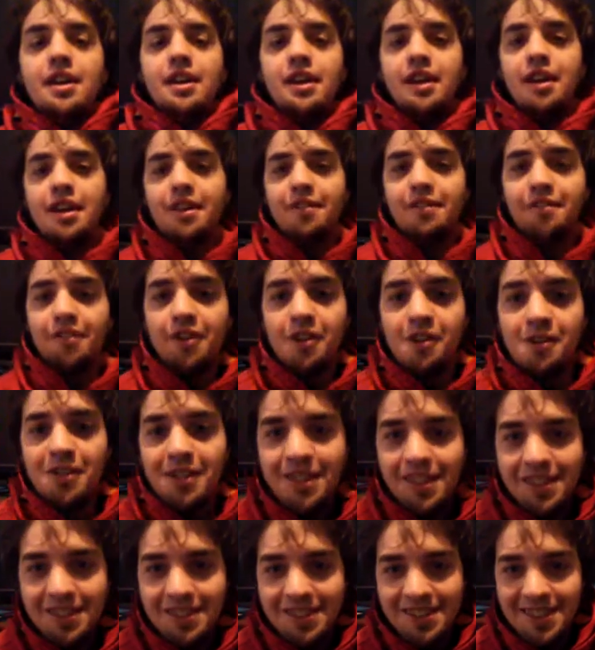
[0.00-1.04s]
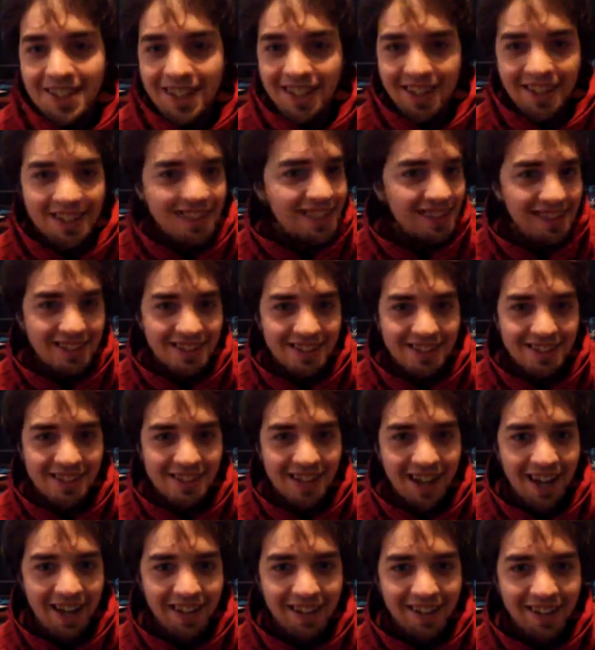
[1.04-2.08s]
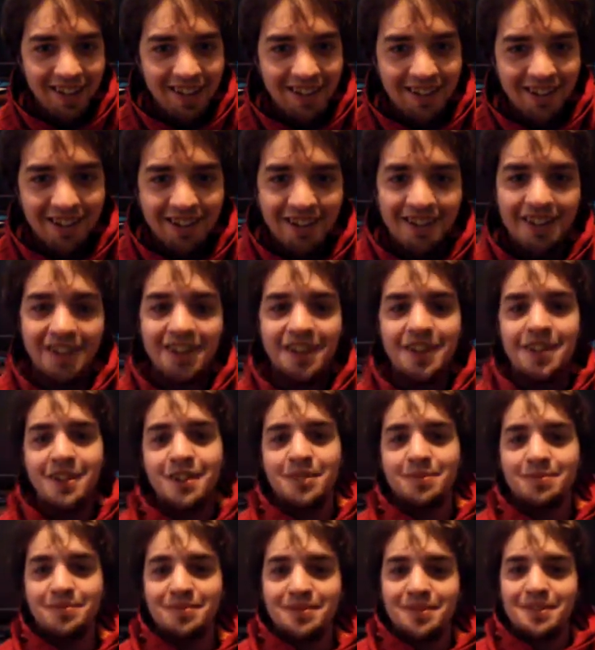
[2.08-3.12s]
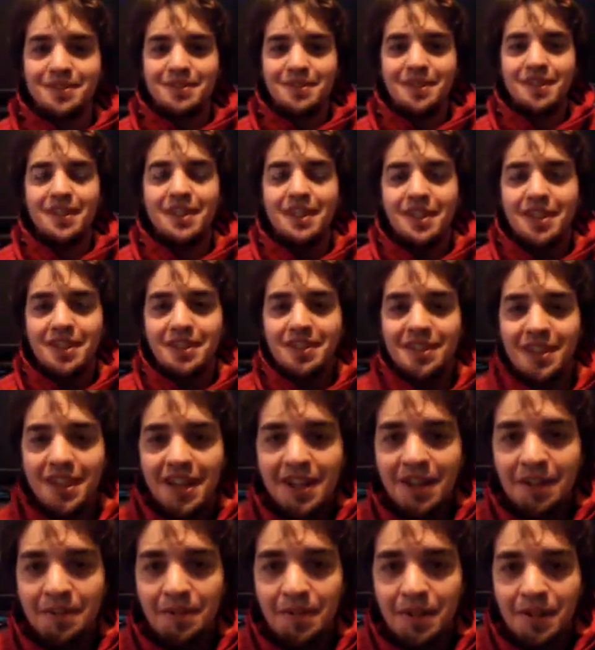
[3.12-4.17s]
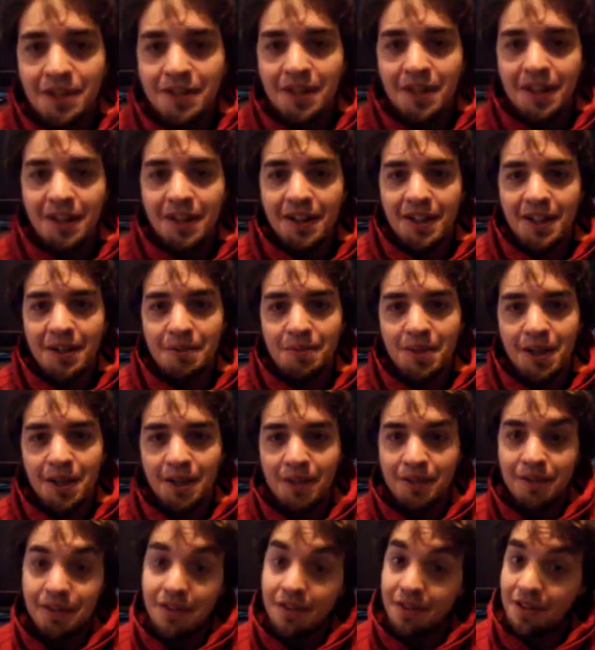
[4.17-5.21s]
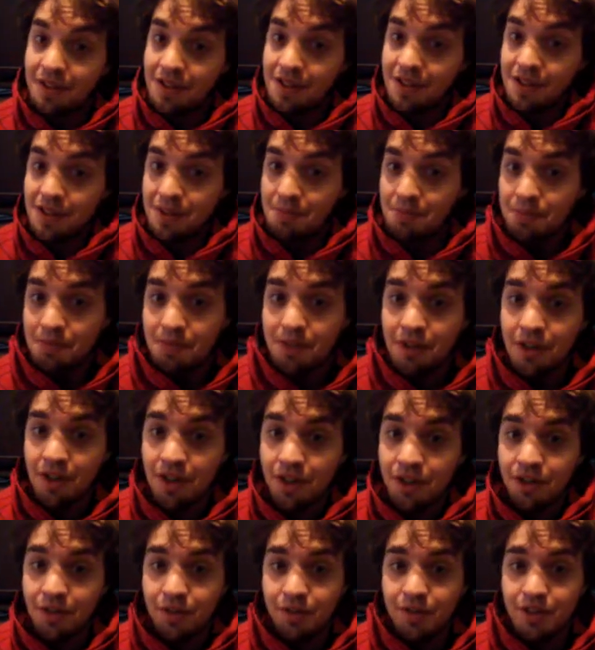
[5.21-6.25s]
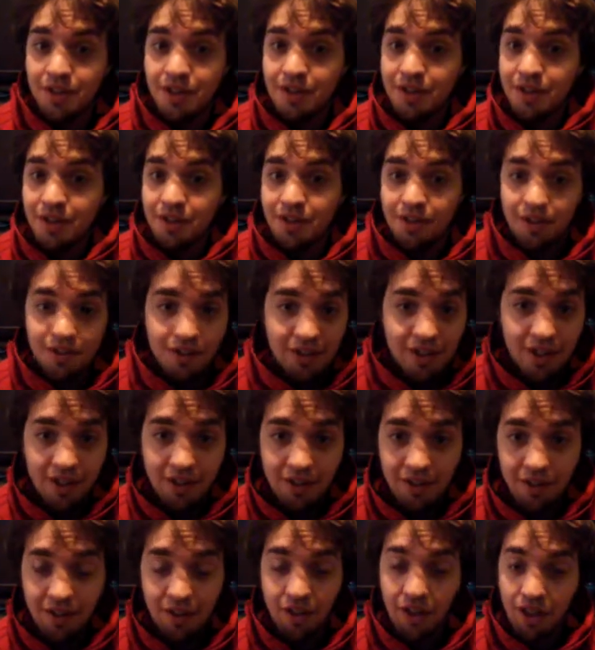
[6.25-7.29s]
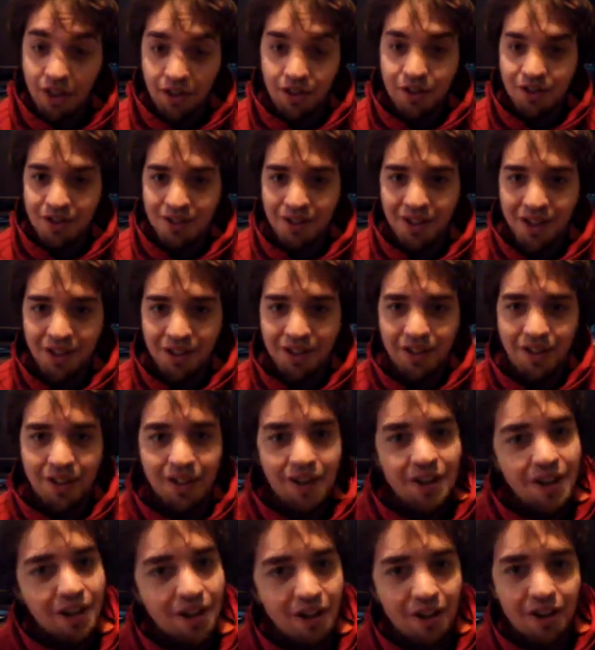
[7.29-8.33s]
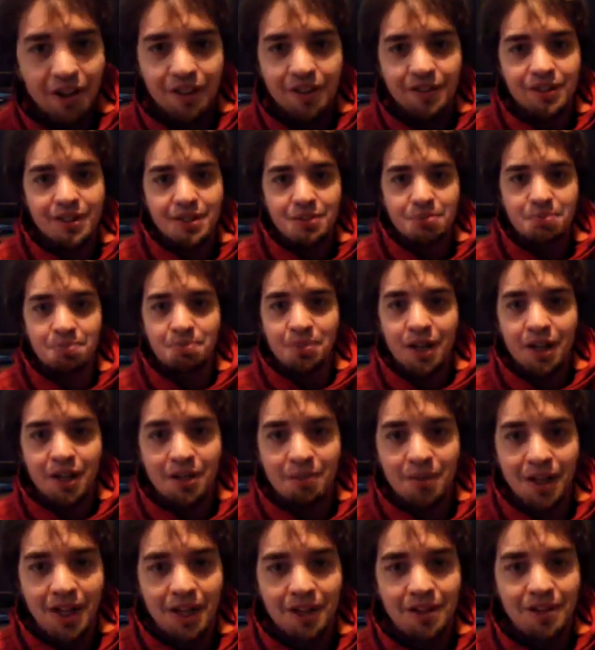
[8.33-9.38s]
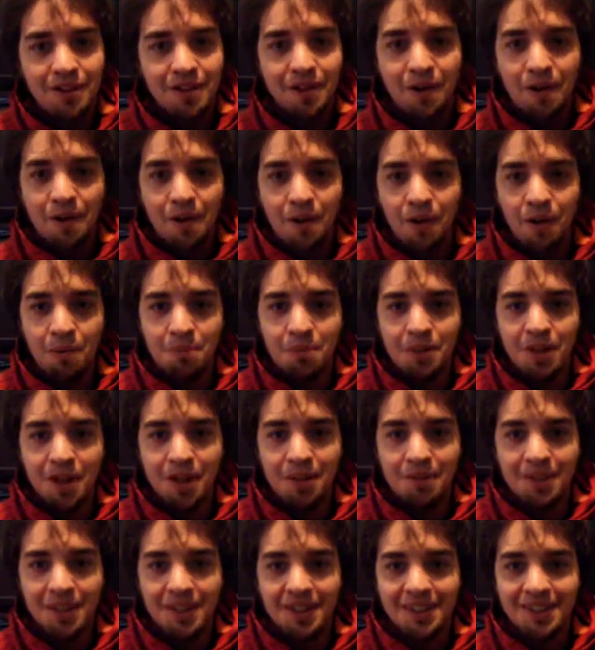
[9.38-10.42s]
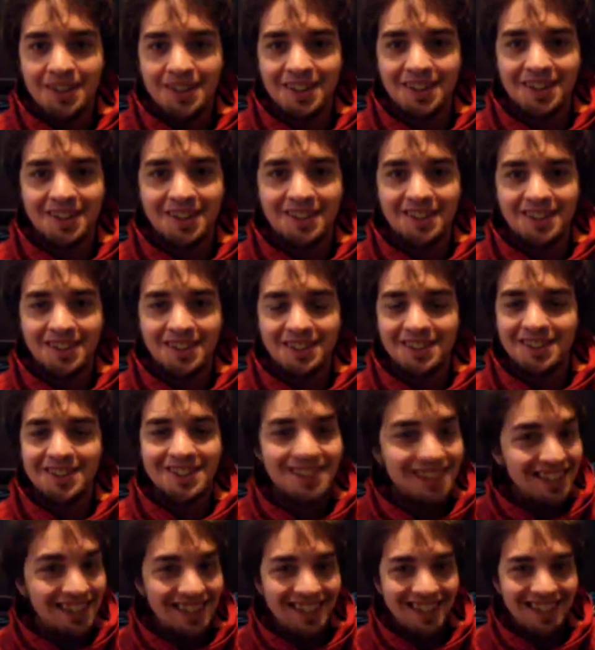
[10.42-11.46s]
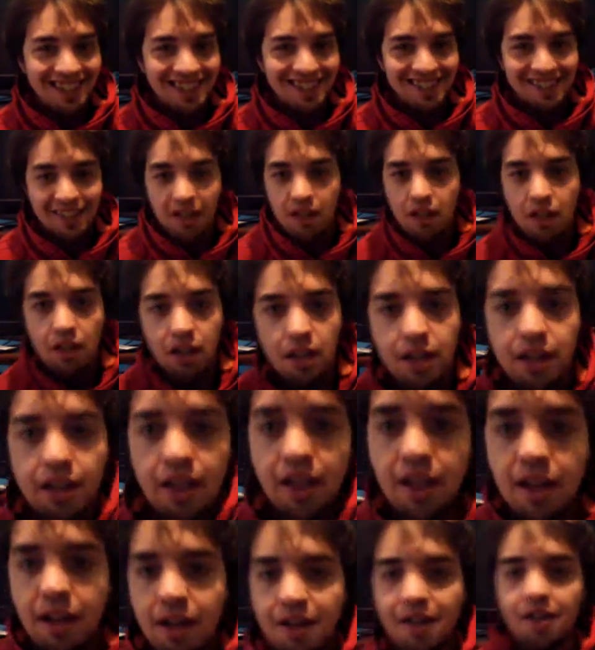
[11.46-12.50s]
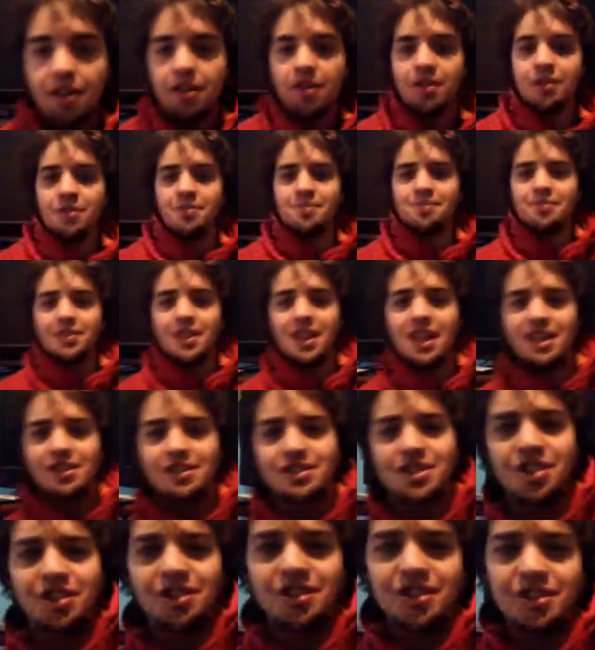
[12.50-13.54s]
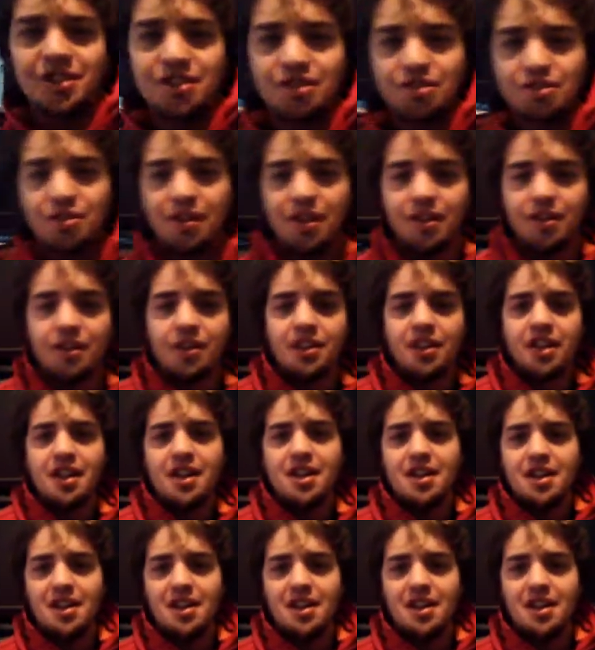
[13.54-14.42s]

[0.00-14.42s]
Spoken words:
Hey, Vulcans, Zach here. Today we're talking about the the new trailer of Spider-Man: Homecoming. Yeah, yeah. I saw this trailer.